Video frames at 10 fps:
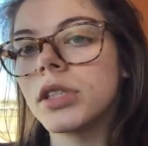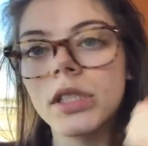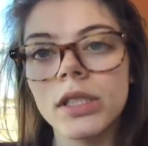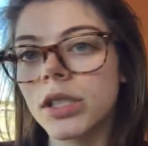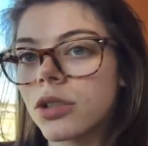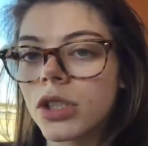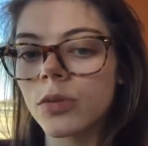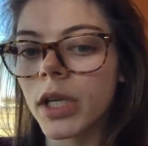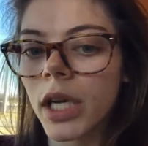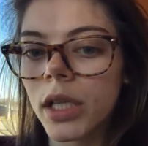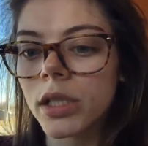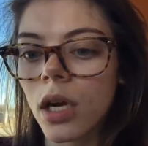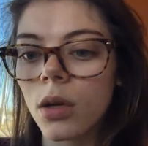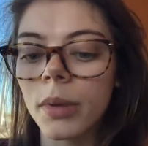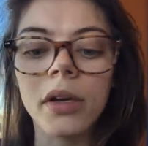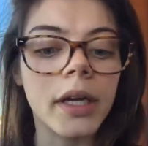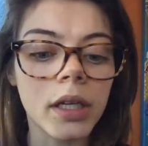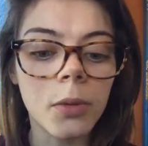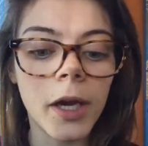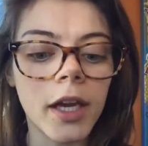This is usually what I get at Taco Bell
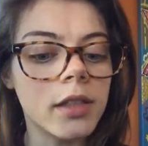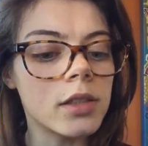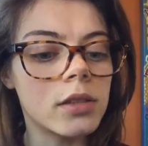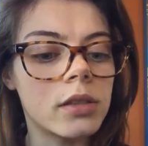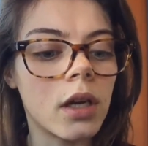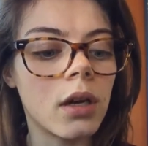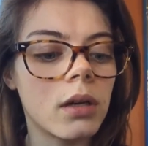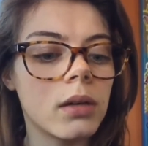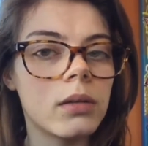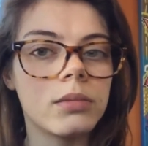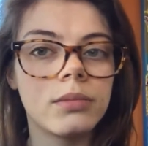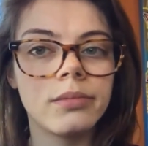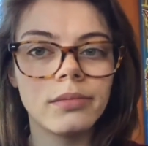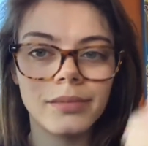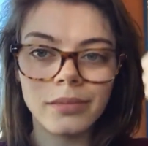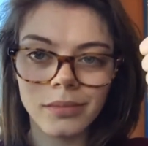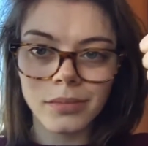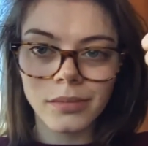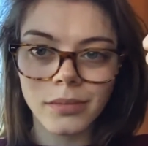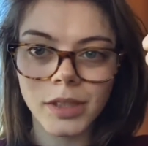anyway, so
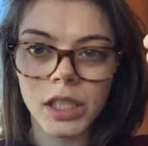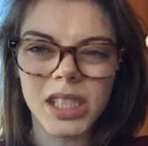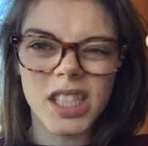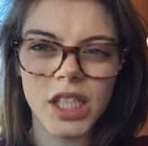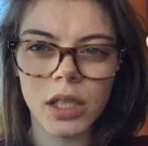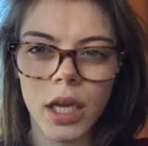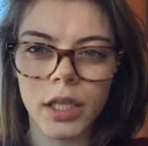it's a good